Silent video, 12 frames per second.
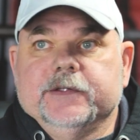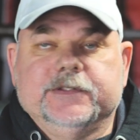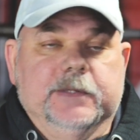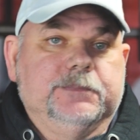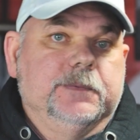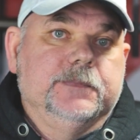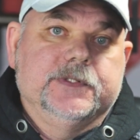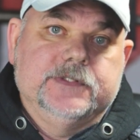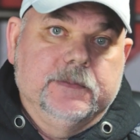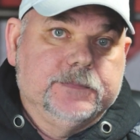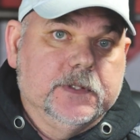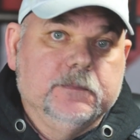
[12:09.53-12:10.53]
symptom to
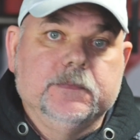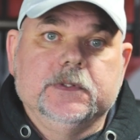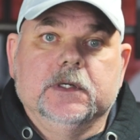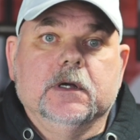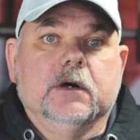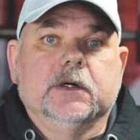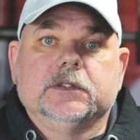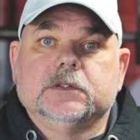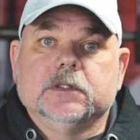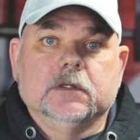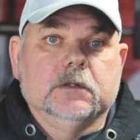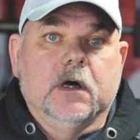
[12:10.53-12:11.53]
symptom. You know,
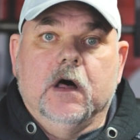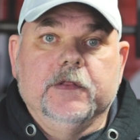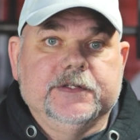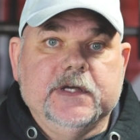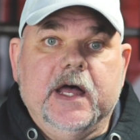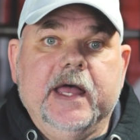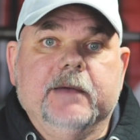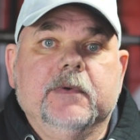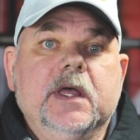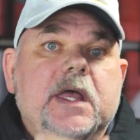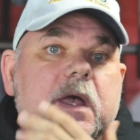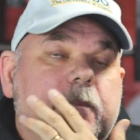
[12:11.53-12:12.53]
it's all the time.